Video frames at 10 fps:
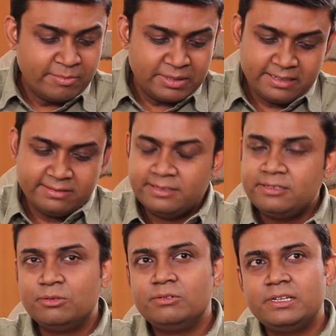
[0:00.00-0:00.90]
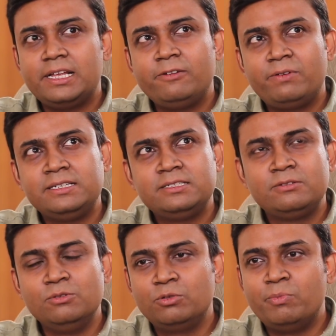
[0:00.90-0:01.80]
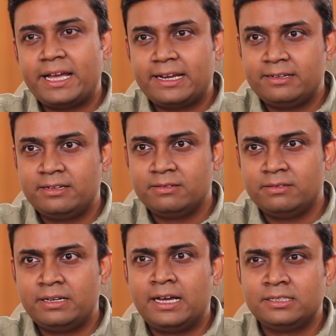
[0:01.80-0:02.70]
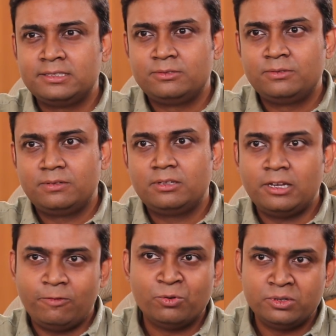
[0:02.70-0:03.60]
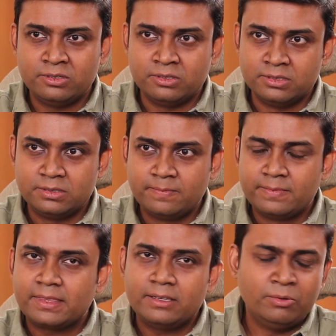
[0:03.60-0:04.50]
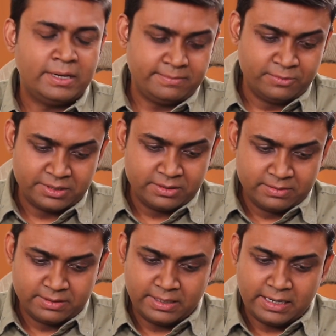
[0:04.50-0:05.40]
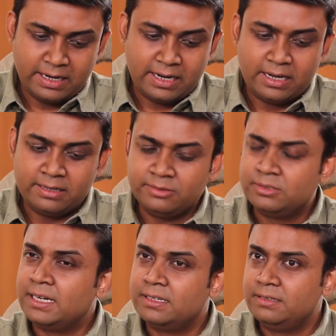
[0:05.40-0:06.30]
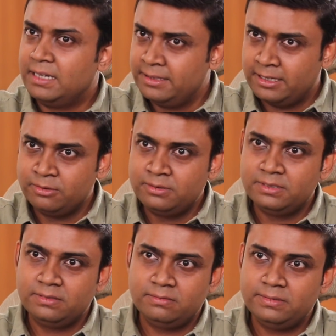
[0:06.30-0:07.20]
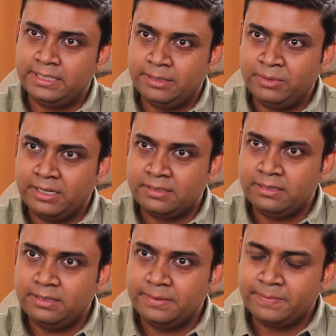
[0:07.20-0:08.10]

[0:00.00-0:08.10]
But then, you know, if I just look back at the last 3 4 years, you had what you start Andhadhun, De De Pyar De,